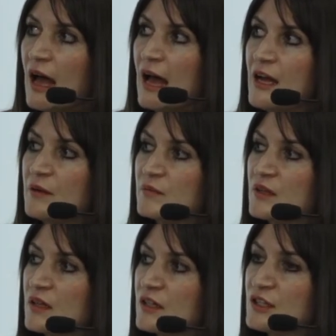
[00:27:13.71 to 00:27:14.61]
Your
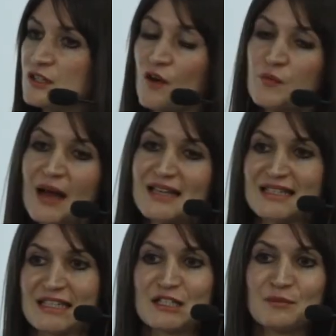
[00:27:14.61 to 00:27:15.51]
software
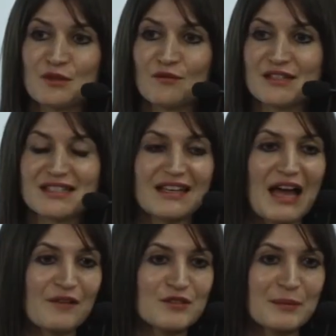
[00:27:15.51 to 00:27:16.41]
systems obviously
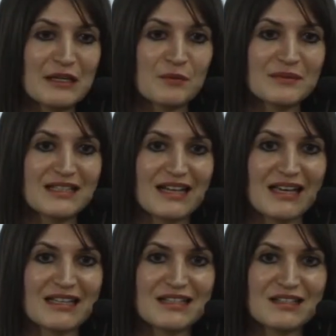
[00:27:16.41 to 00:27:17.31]
have to be up to
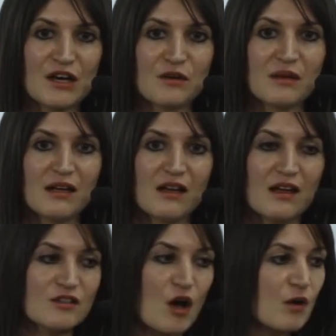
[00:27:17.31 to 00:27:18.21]
date, so
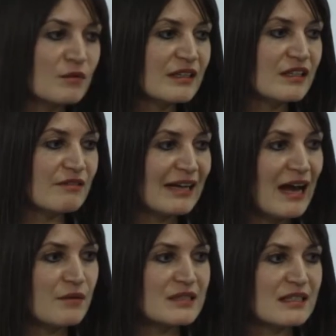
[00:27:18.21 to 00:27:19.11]
not only your
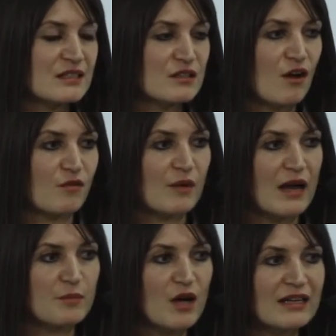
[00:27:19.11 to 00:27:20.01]
accounting
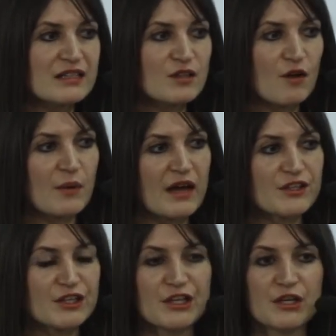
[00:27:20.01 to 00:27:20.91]
software, but any software
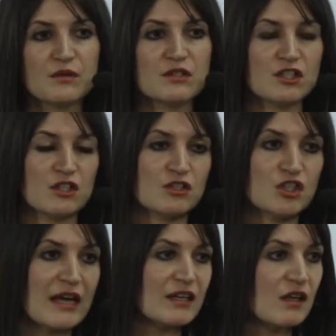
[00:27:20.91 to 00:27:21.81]
that you use to
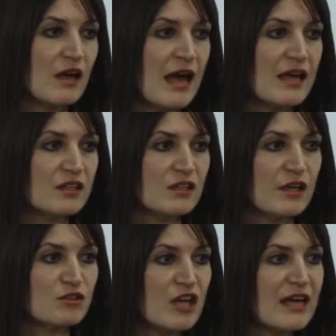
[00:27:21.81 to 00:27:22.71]
check
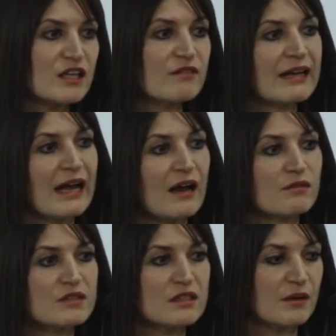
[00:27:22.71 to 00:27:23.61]
your
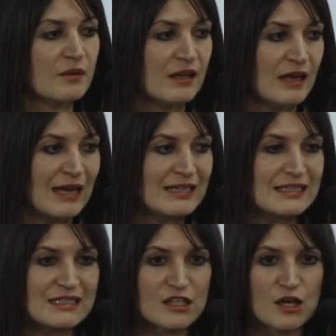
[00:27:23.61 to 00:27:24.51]
accounts, so any
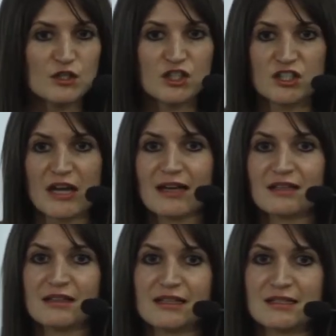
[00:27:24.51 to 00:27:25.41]
disclosure
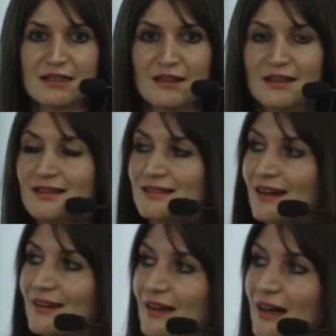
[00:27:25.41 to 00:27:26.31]
checklists and things
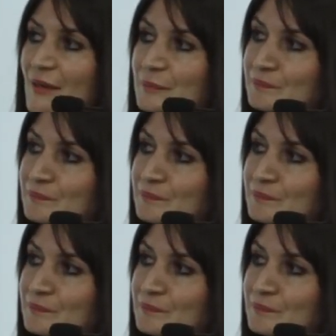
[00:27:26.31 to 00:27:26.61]
like that.